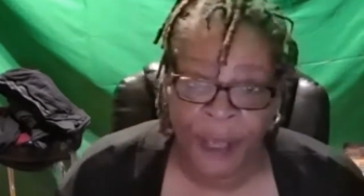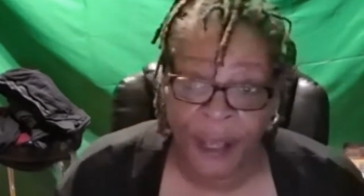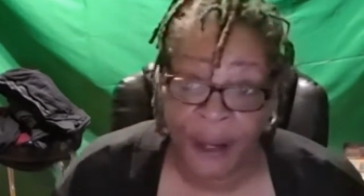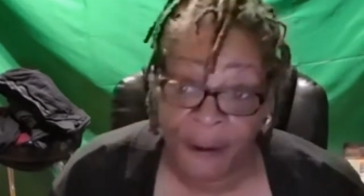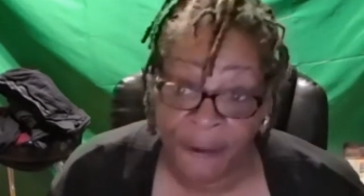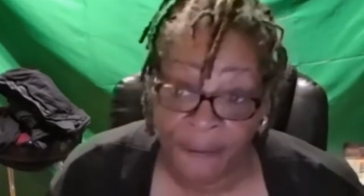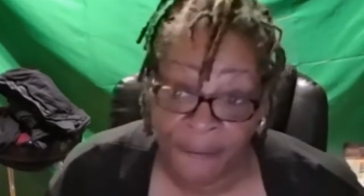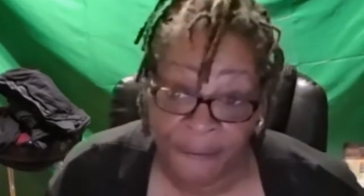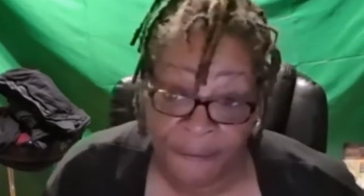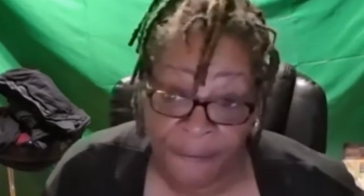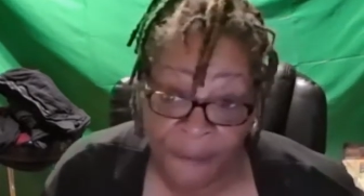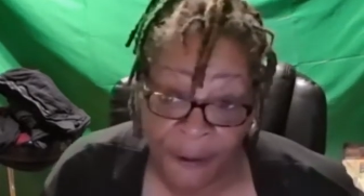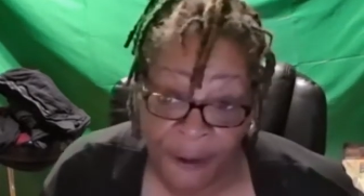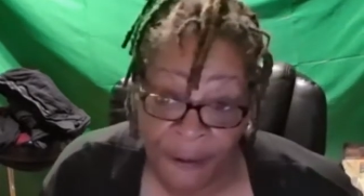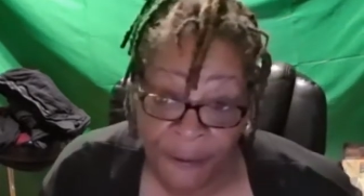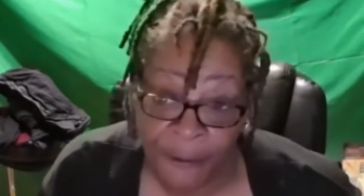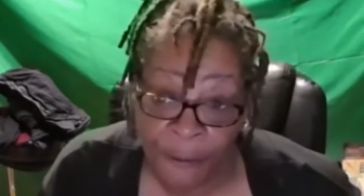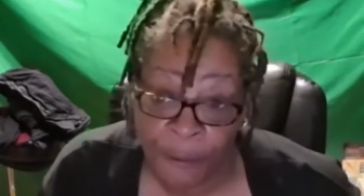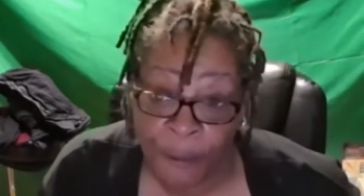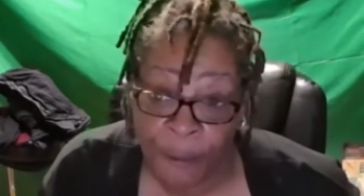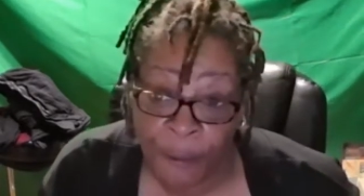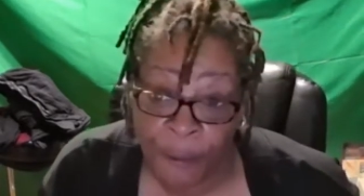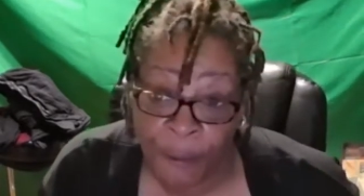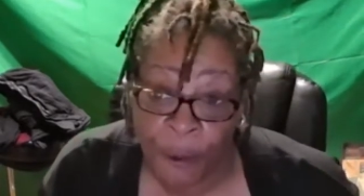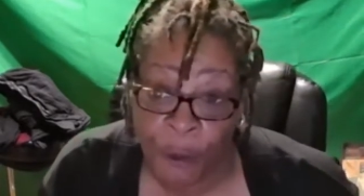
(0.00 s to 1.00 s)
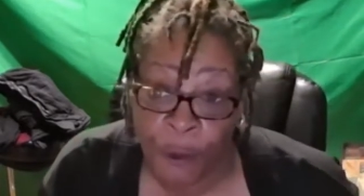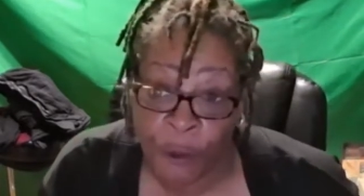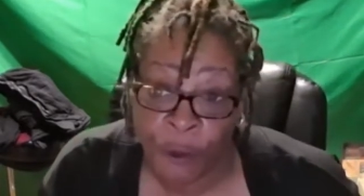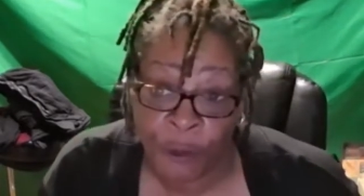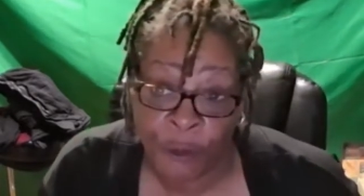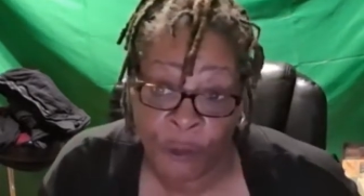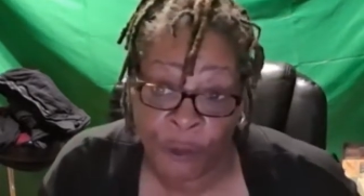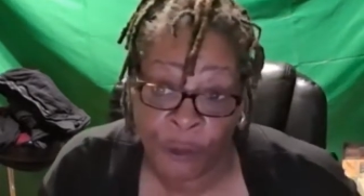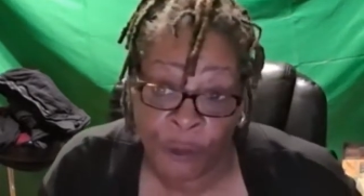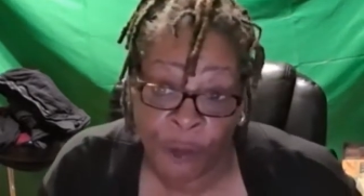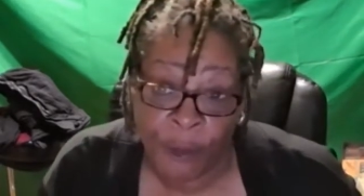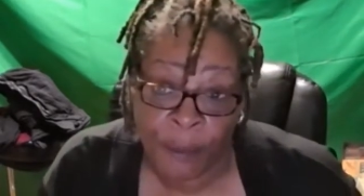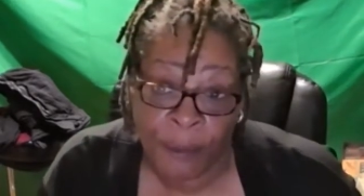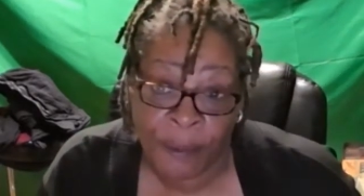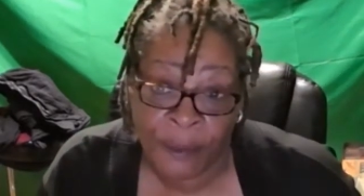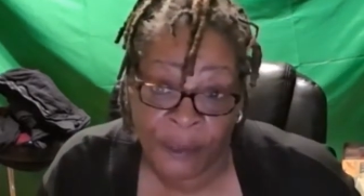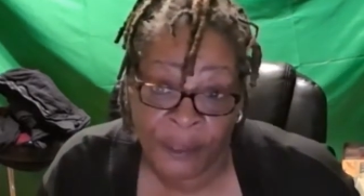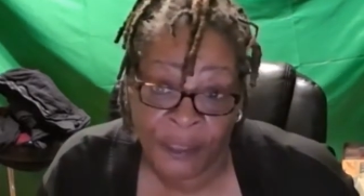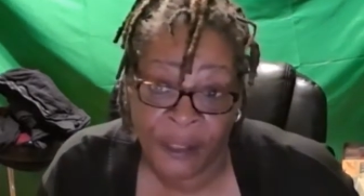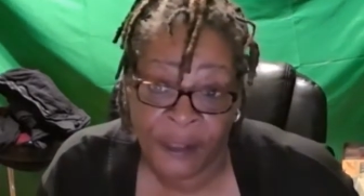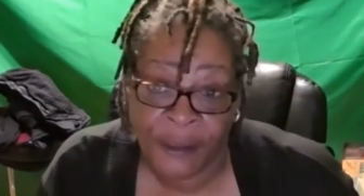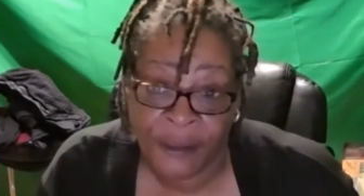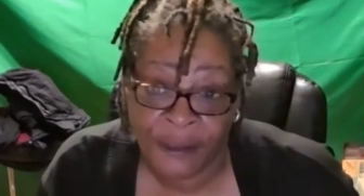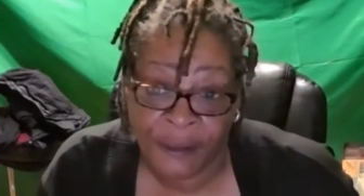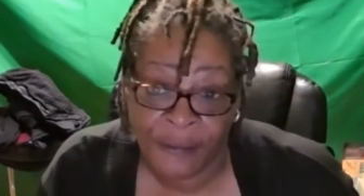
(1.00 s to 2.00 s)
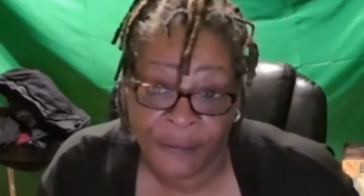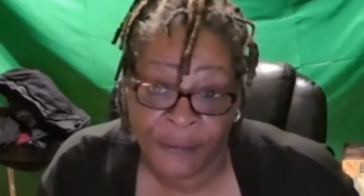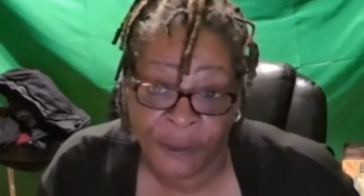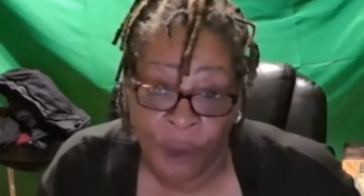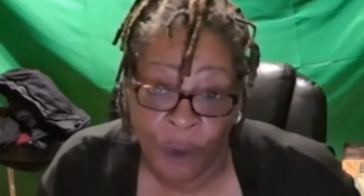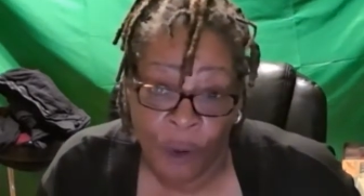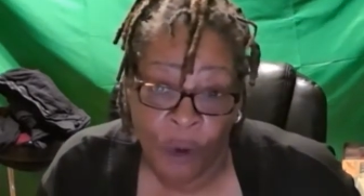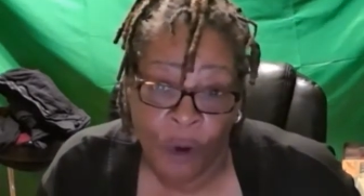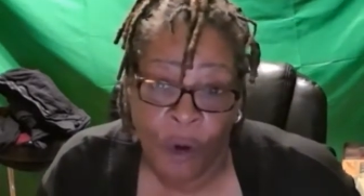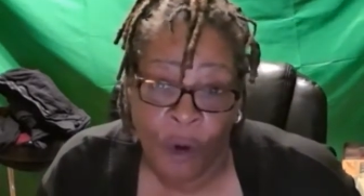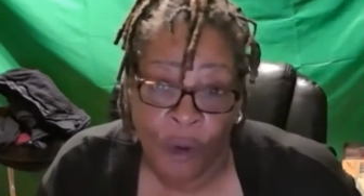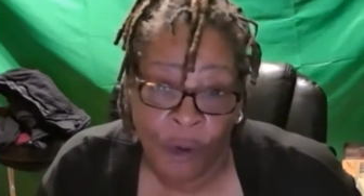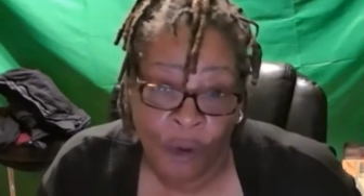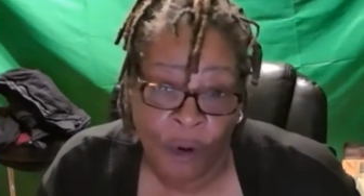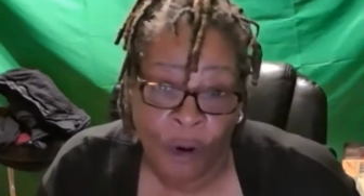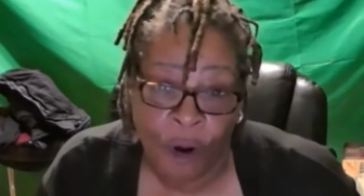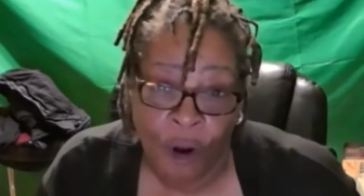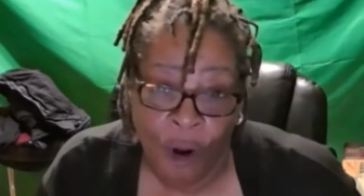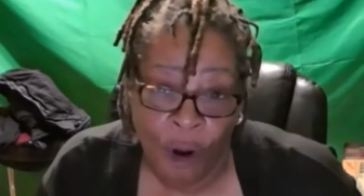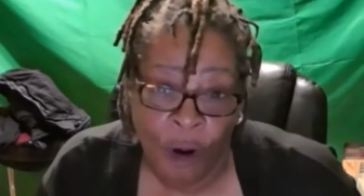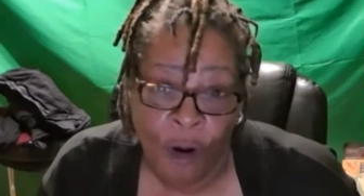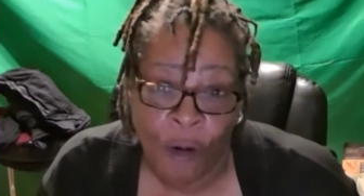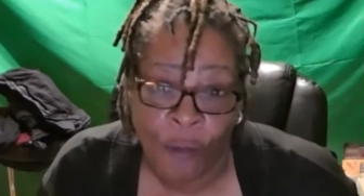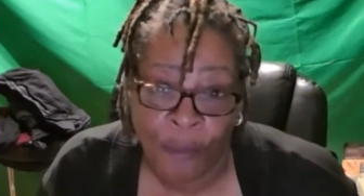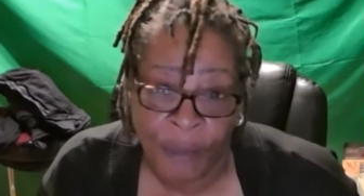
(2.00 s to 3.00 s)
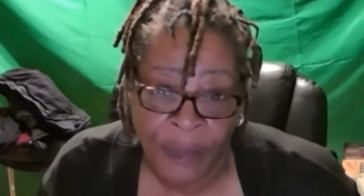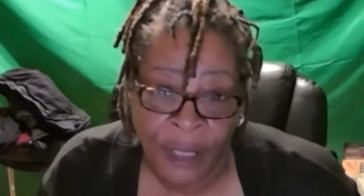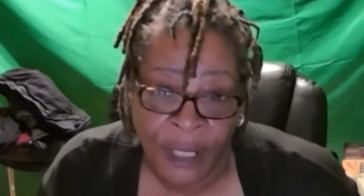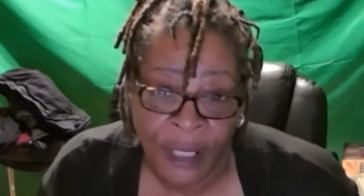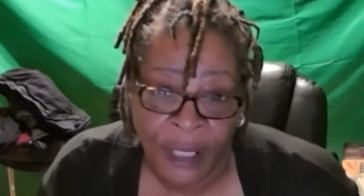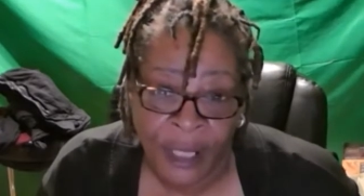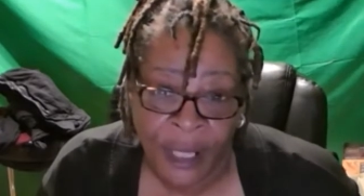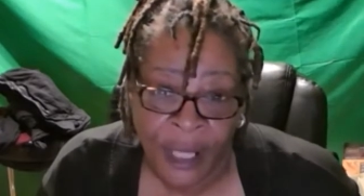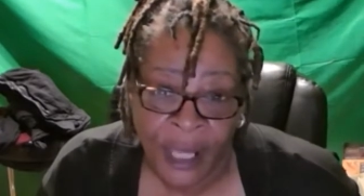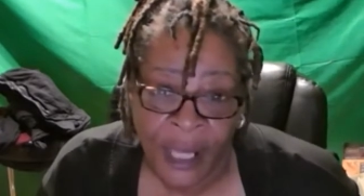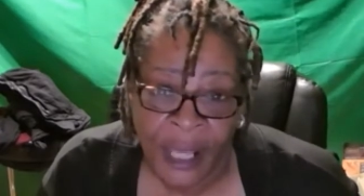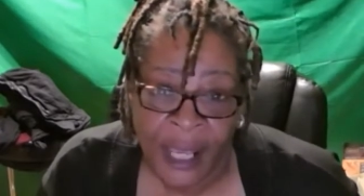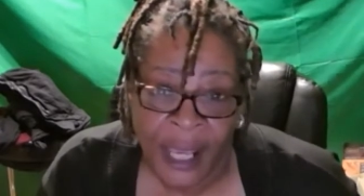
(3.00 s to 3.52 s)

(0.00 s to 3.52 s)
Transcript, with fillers: and in front of the reporters, Representative Yoho called me,